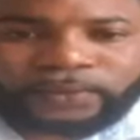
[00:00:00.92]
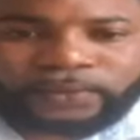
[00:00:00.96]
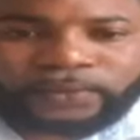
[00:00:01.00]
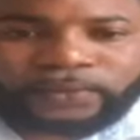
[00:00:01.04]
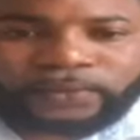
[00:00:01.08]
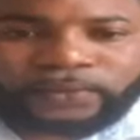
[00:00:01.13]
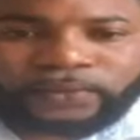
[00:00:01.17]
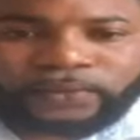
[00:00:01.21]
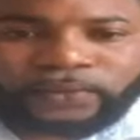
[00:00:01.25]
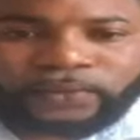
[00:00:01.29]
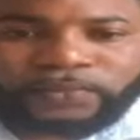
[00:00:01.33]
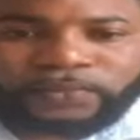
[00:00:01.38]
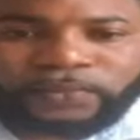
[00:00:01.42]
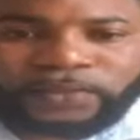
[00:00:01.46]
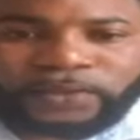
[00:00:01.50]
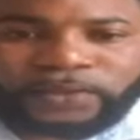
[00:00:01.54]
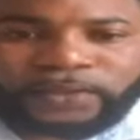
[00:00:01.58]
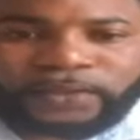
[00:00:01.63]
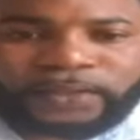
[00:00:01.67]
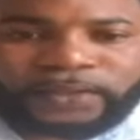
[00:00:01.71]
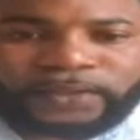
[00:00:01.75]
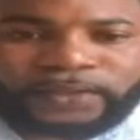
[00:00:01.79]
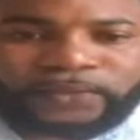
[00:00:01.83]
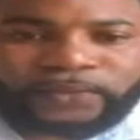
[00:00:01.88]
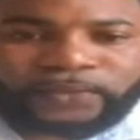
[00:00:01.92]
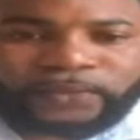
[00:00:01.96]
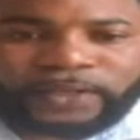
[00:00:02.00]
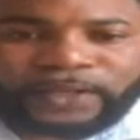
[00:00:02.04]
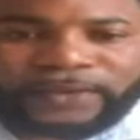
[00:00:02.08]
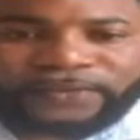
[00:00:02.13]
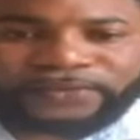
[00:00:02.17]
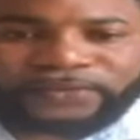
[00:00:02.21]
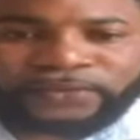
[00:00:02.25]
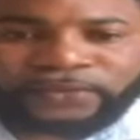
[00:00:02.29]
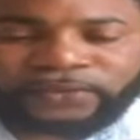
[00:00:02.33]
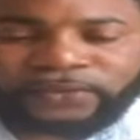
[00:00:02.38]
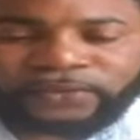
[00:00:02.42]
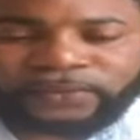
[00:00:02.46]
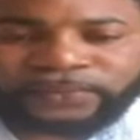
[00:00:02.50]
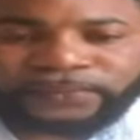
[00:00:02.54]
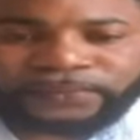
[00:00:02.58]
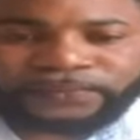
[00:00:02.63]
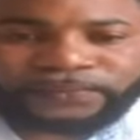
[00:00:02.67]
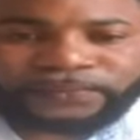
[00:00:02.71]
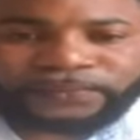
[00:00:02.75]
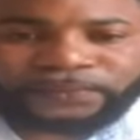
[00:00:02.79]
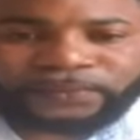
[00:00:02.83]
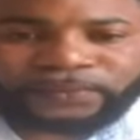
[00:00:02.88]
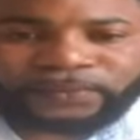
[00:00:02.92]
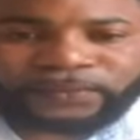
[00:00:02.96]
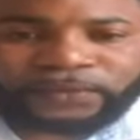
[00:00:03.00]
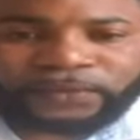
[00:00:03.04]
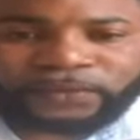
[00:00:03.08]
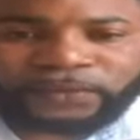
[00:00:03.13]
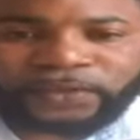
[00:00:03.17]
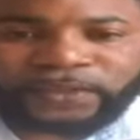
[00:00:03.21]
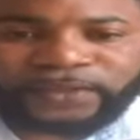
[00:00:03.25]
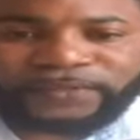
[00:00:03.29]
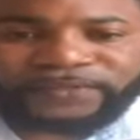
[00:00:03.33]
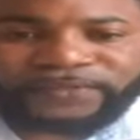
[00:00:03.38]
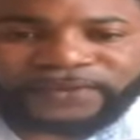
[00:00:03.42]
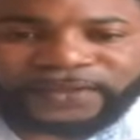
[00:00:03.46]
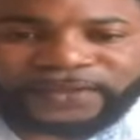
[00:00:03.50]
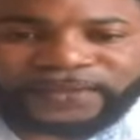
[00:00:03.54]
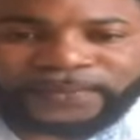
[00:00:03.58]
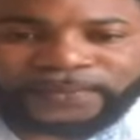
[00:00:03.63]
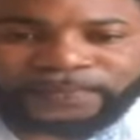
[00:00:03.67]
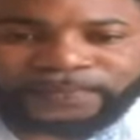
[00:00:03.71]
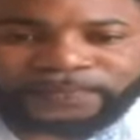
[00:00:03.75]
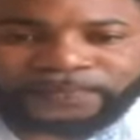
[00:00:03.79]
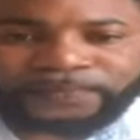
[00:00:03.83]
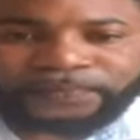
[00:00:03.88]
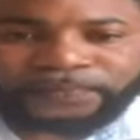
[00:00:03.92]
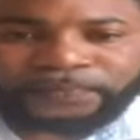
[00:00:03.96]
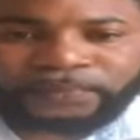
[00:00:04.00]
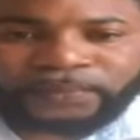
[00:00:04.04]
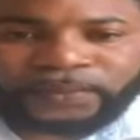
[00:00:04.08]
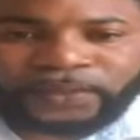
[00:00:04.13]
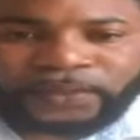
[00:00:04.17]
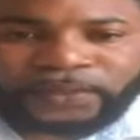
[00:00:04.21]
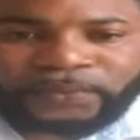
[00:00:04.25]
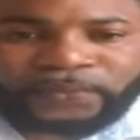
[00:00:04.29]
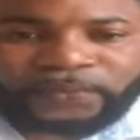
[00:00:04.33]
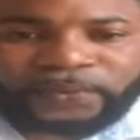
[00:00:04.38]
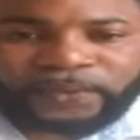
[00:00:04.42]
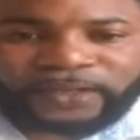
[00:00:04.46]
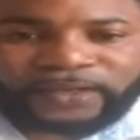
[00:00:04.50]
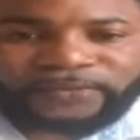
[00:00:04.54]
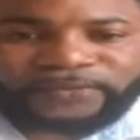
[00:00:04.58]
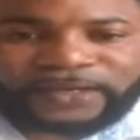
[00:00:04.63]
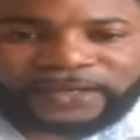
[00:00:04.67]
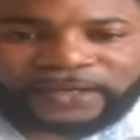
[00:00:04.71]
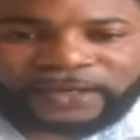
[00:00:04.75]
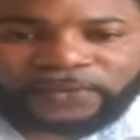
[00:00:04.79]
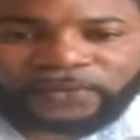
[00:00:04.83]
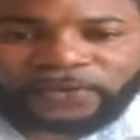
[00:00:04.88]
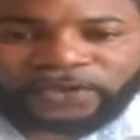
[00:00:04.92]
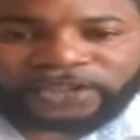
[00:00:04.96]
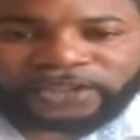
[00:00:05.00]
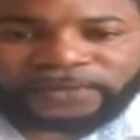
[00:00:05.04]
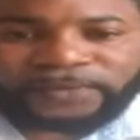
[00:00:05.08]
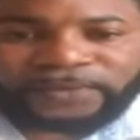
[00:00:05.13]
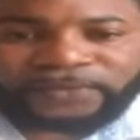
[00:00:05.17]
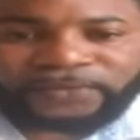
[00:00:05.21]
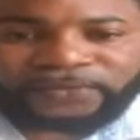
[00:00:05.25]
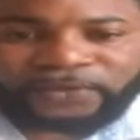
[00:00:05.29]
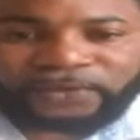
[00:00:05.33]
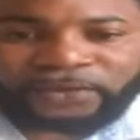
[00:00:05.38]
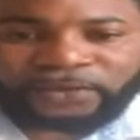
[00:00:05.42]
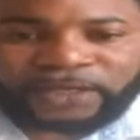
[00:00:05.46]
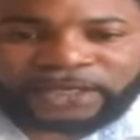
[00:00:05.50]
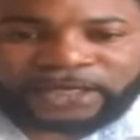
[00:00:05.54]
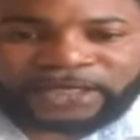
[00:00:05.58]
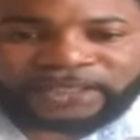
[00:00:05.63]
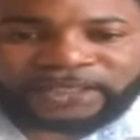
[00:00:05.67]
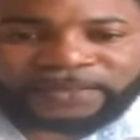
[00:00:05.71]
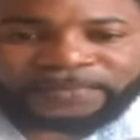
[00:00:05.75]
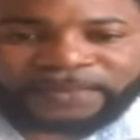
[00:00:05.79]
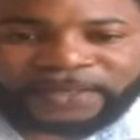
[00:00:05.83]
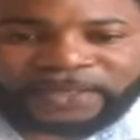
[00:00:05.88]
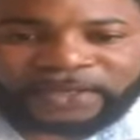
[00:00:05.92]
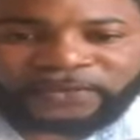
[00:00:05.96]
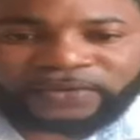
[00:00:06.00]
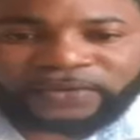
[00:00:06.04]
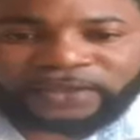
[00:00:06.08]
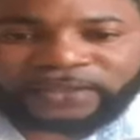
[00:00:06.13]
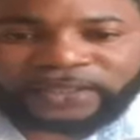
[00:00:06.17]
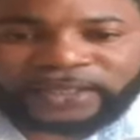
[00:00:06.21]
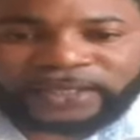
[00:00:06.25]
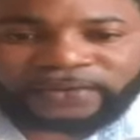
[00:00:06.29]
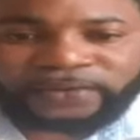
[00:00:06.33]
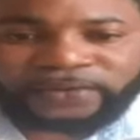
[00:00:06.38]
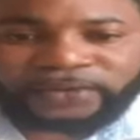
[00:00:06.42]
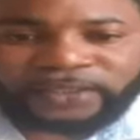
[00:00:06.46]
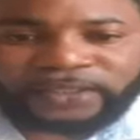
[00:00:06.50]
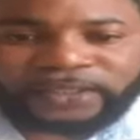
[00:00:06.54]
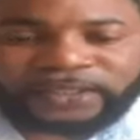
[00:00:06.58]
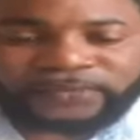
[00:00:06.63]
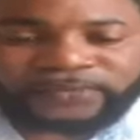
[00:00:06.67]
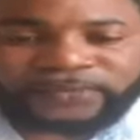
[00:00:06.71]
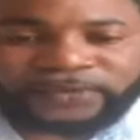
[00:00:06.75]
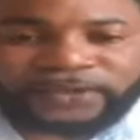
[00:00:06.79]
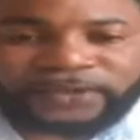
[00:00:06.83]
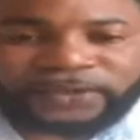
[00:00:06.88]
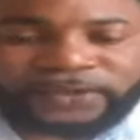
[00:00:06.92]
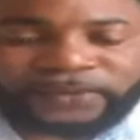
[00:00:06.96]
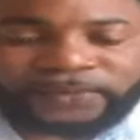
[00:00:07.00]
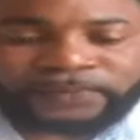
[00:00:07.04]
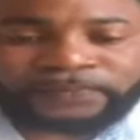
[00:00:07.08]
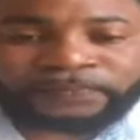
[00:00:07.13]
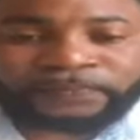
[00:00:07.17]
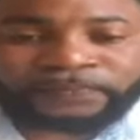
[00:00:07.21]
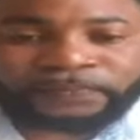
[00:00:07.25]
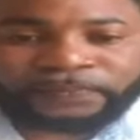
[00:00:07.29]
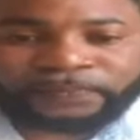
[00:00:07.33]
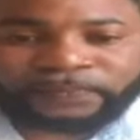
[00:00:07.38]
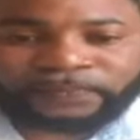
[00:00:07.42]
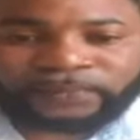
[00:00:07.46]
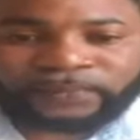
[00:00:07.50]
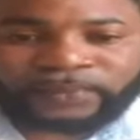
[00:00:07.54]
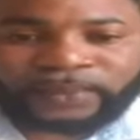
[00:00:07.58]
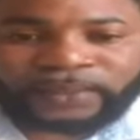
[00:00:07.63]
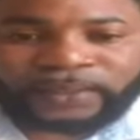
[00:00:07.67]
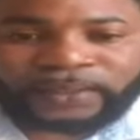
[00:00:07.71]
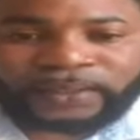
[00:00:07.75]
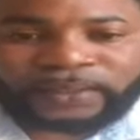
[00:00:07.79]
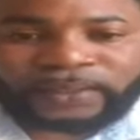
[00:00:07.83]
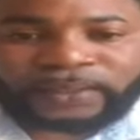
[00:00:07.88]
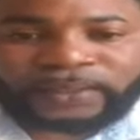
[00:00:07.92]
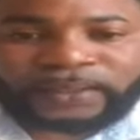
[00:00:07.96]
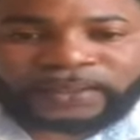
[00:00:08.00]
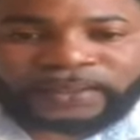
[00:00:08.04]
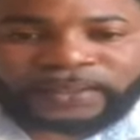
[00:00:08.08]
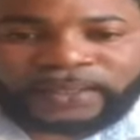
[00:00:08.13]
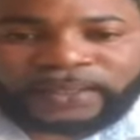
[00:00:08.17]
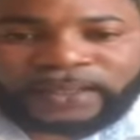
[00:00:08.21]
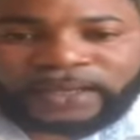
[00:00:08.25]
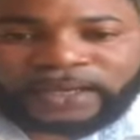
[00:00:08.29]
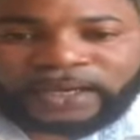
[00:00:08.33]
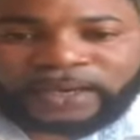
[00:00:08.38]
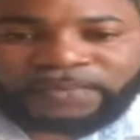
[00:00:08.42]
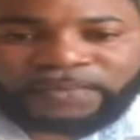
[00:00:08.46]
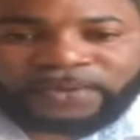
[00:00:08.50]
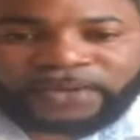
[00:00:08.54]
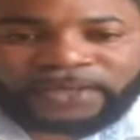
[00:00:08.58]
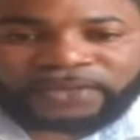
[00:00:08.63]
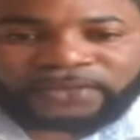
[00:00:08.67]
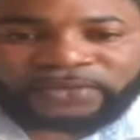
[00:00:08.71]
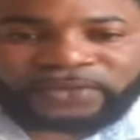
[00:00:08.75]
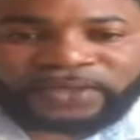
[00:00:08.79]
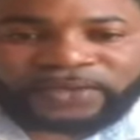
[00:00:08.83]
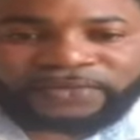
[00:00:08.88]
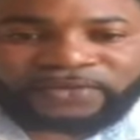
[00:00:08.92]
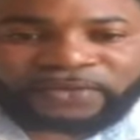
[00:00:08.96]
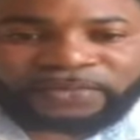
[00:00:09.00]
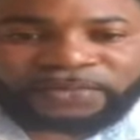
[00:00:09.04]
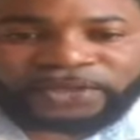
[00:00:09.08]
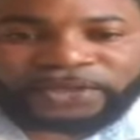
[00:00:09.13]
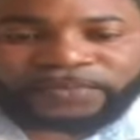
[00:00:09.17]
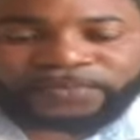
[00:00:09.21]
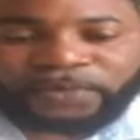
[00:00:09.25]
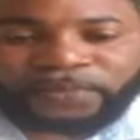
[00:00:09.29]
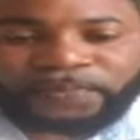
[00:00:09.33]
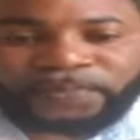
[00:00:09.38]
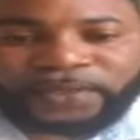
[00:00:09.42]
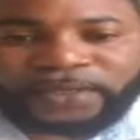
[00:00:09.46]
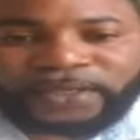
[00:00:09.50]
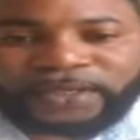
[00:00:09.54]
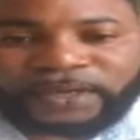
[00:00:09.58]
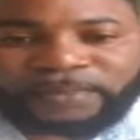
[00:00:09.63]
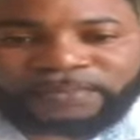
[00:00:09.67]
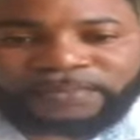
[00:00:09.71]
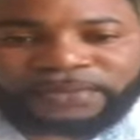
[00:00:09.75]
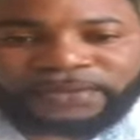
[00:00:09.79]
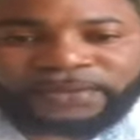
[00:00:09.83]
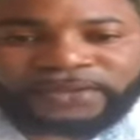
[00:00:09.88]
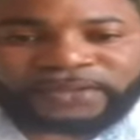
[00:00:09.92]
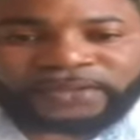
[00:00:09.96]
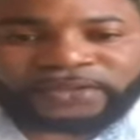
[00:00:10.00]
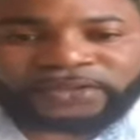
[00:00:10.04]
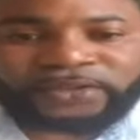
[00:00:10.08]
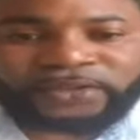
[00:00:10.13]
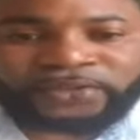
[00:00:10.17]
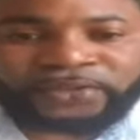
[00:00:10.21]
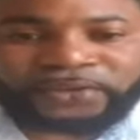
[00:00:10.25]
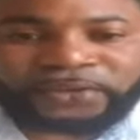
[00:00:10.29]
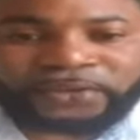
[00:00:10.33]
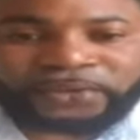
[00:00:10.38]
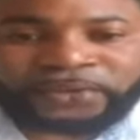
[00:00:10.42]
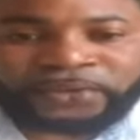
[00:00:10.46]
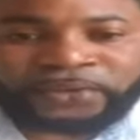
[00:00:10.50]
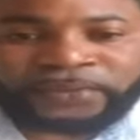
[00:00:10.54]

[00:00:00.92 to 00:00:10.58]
Good morning, good afternoon, good evening, wherever you are watching me from, and depending on the time you see this video. I'm a student from Triple P and P Institute.